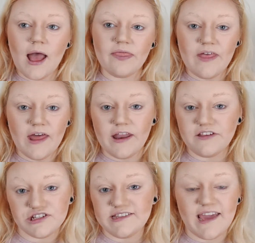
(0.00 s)
And then
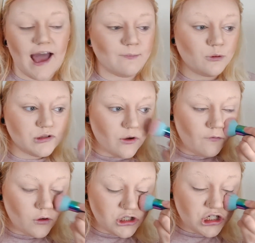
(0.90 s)
just the apples
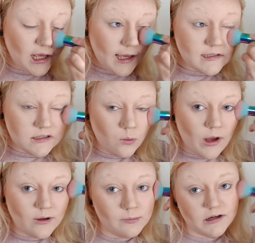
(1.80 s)
of your cheeks
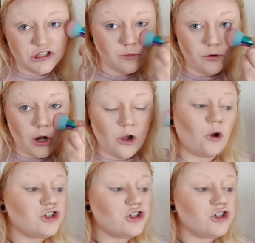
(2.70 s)
where your blusher will go